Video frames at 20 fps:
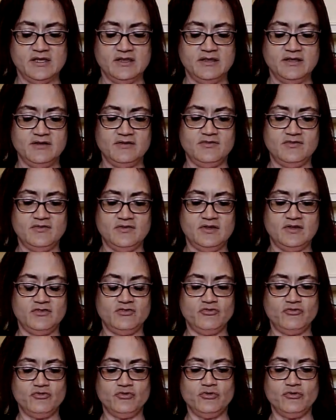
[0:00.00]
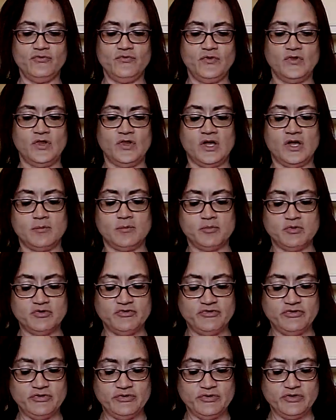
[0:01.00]
this truthful
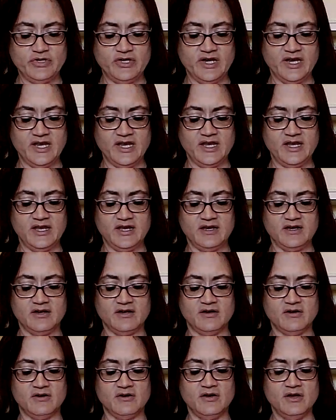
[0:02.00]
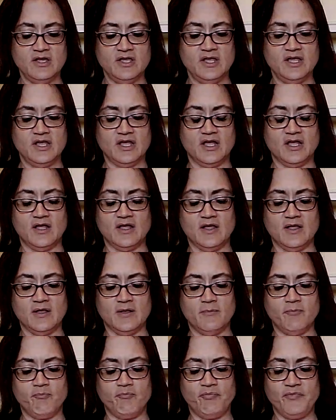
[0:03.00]
opportunity here,
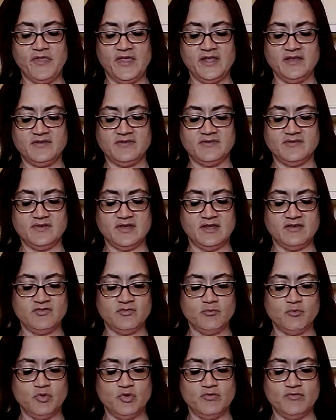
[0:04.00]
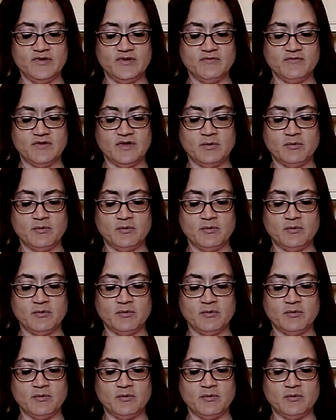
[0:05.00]
it's moving.